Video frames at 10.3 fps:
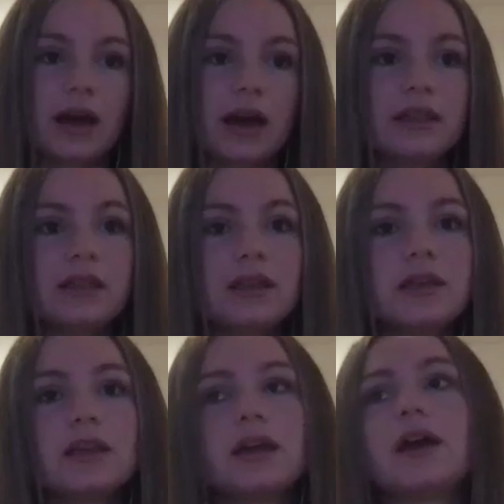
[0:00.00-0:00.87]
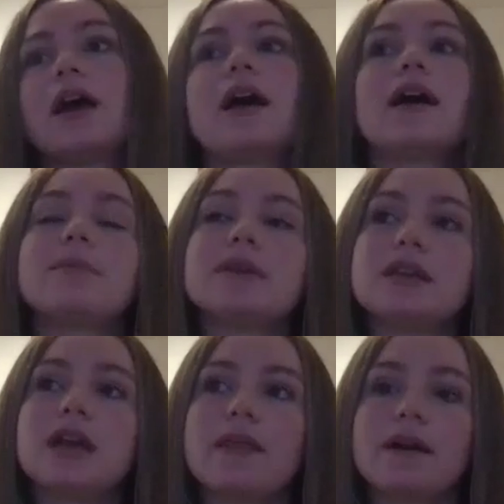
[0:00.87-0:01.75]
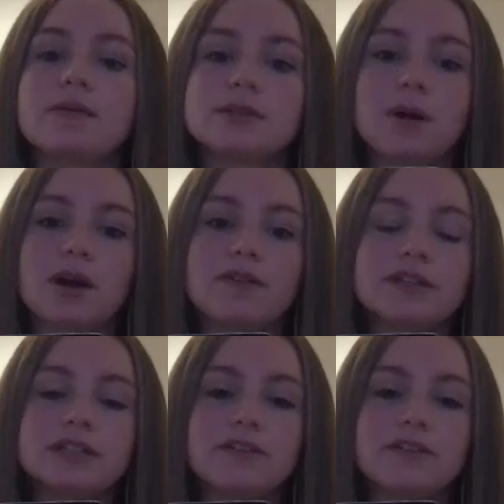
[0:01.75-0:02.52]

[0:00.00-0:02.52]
I think, yeah, that was part of it.